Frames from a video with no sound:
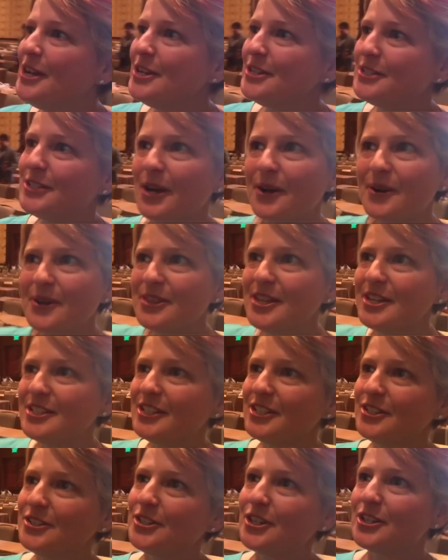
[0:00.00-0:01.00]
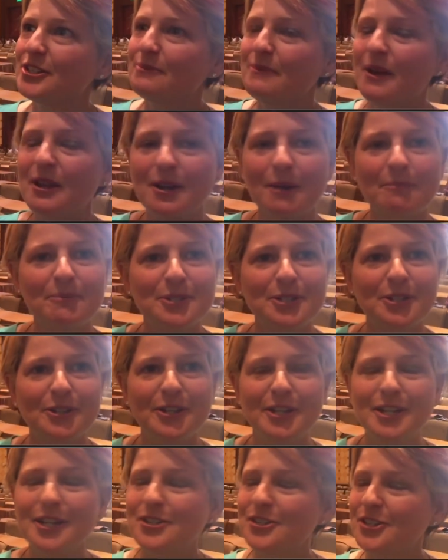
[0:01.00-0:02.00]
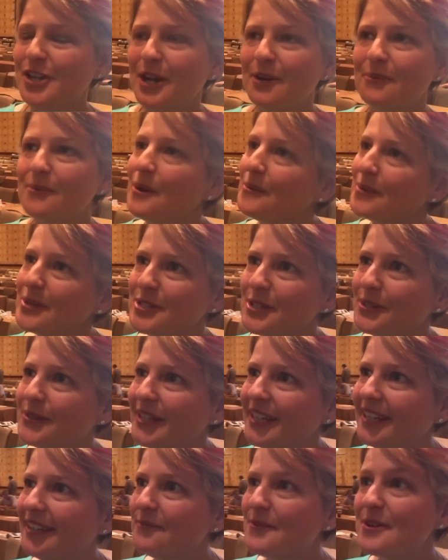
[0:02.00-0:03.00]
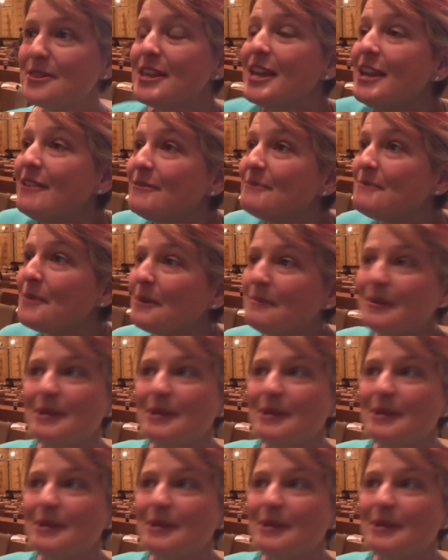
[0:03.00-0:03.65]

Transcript: So at this, it's just an opportunity to share what we're doing with even more